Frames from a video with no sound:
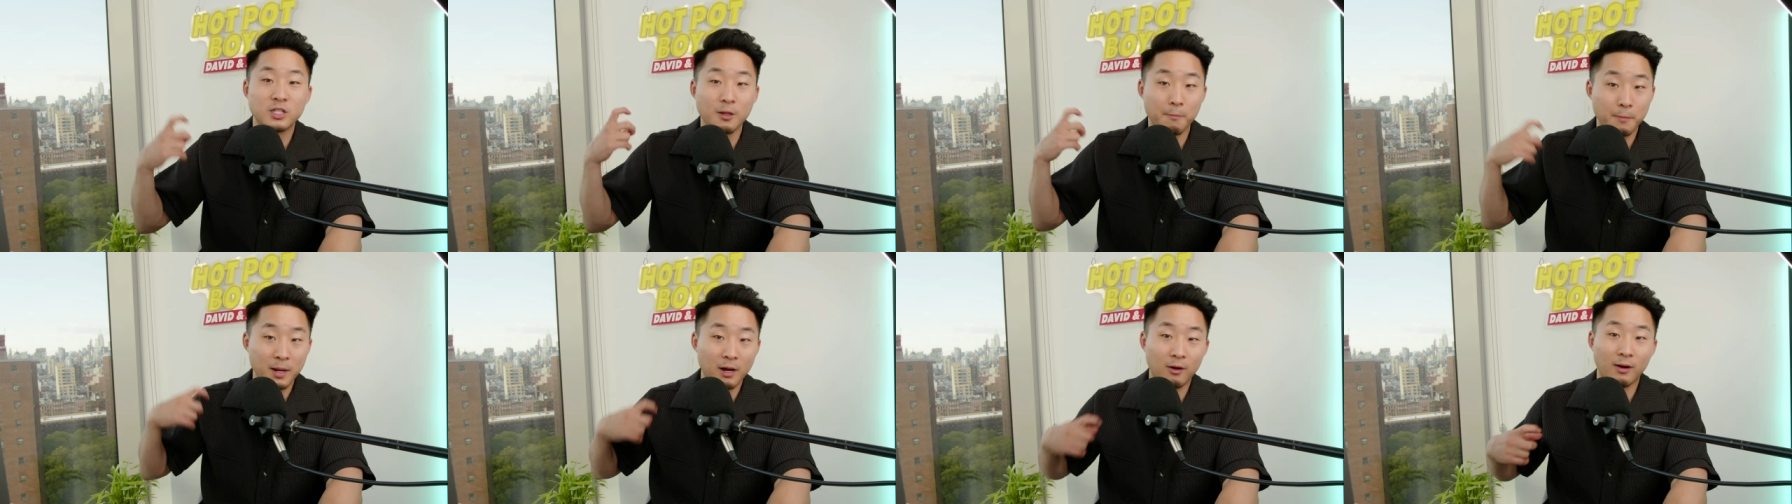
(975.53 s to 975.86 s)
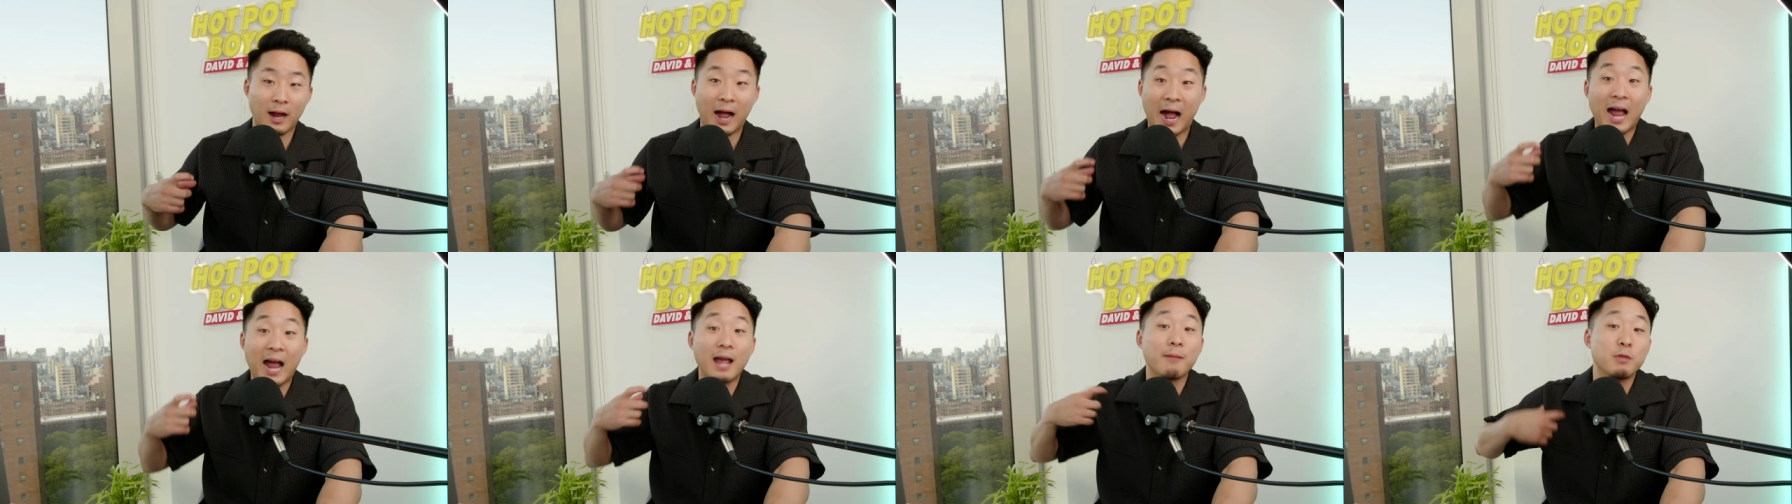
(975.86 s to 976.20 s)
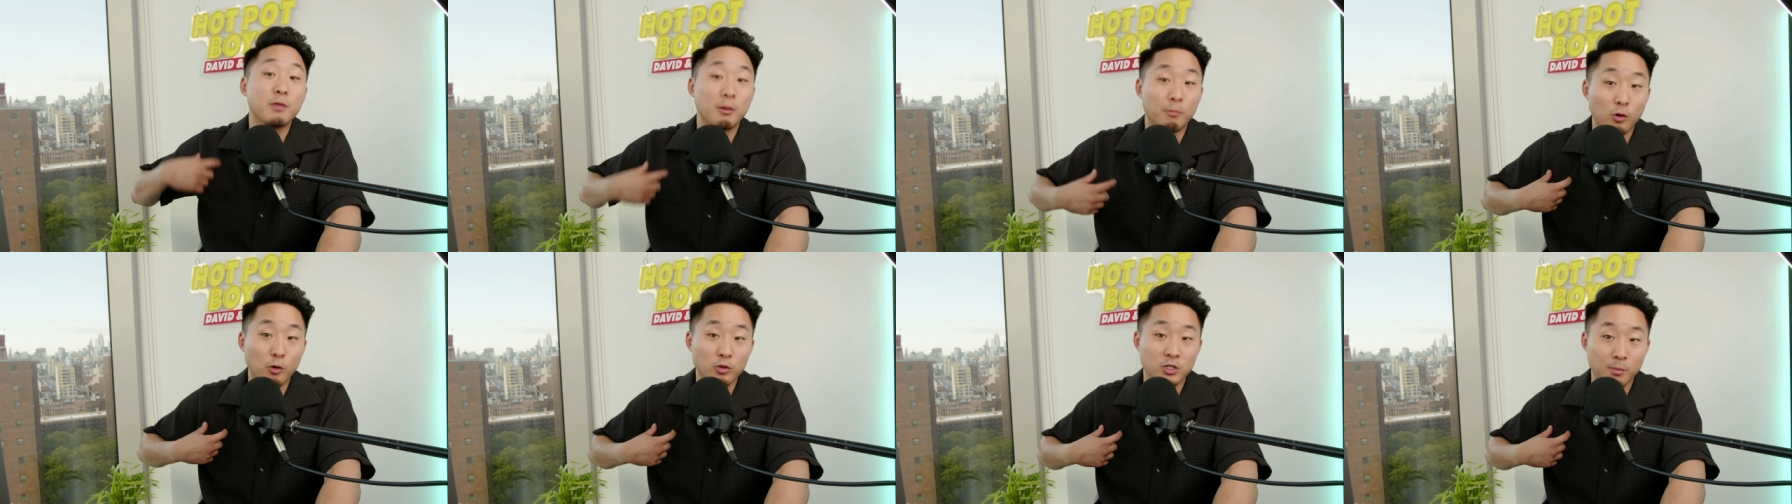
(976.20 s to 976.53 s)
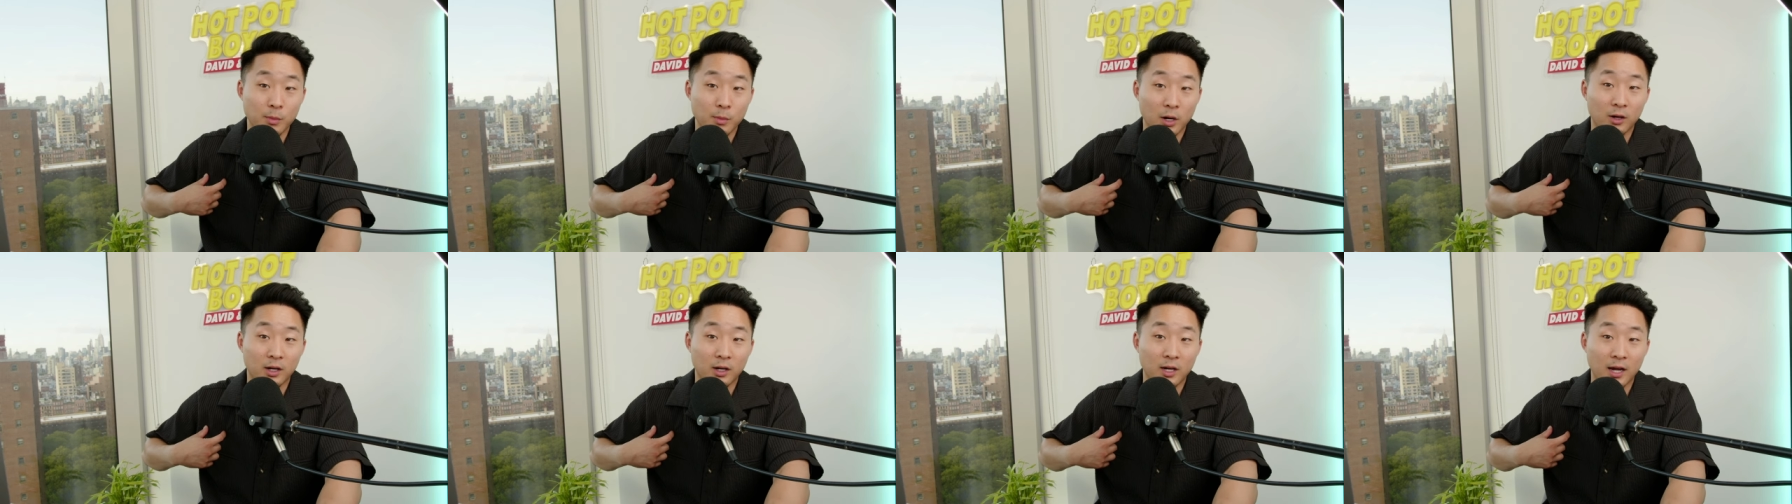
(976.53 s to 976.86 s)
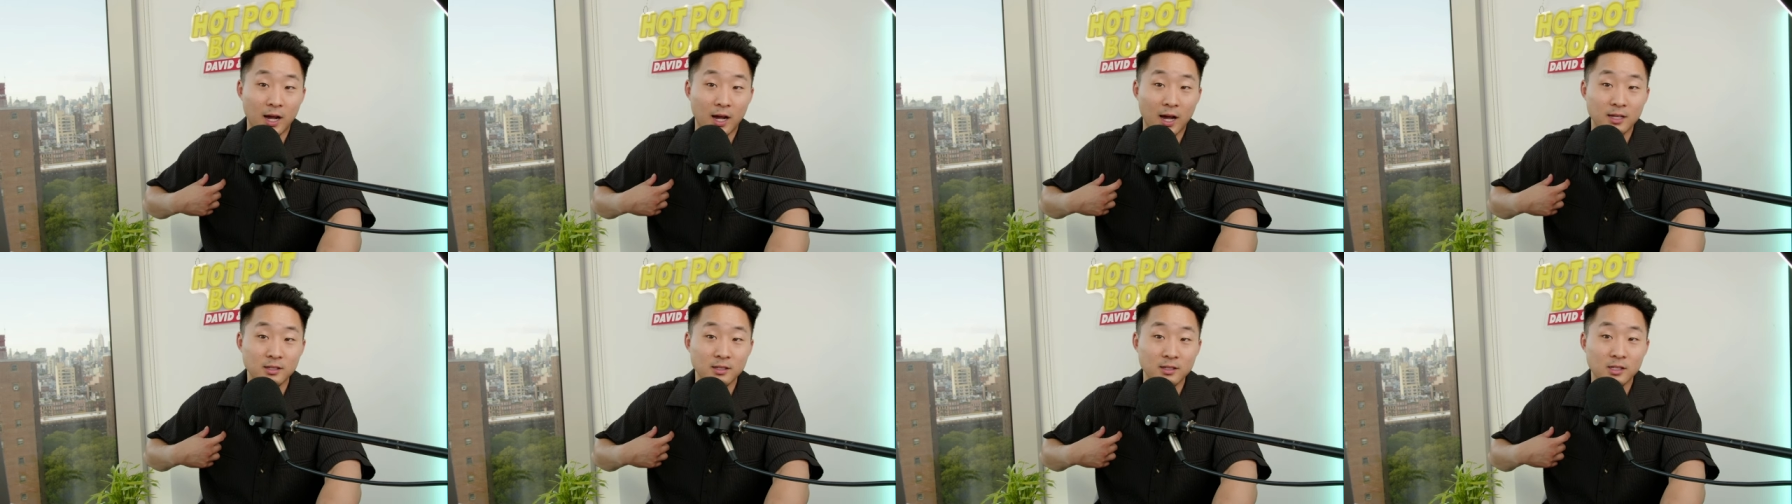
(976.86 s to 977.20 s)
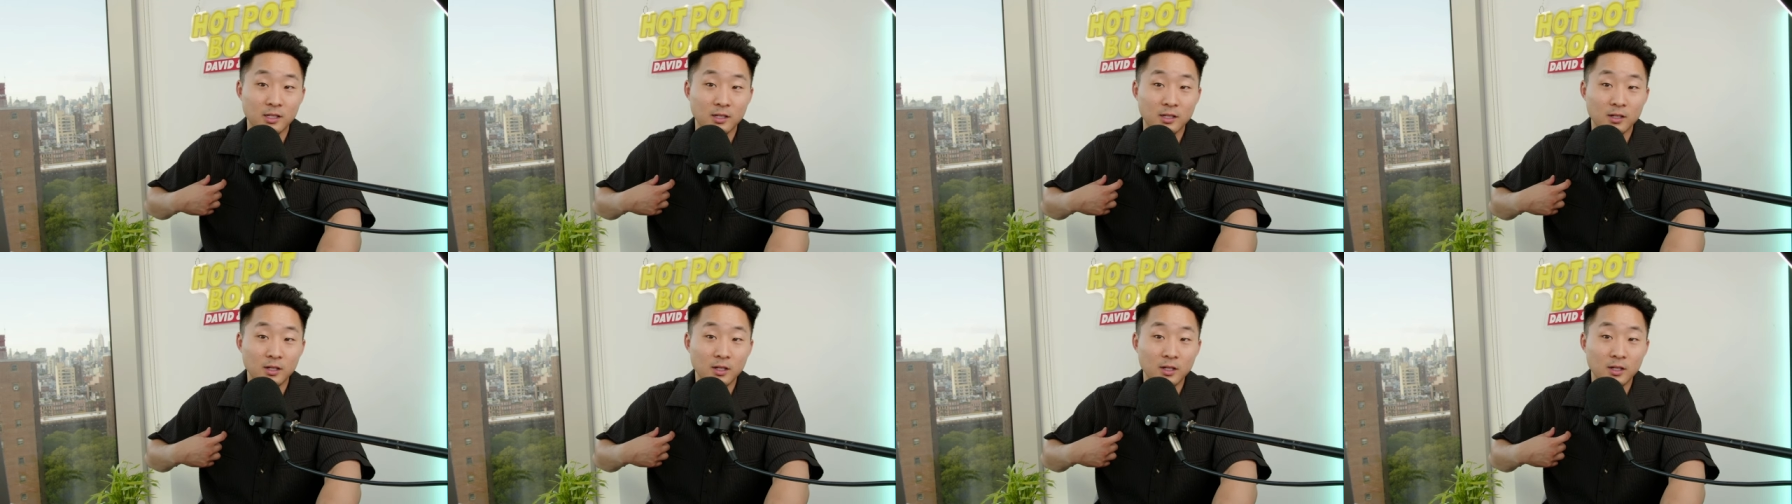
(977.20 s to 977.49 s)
Americanized.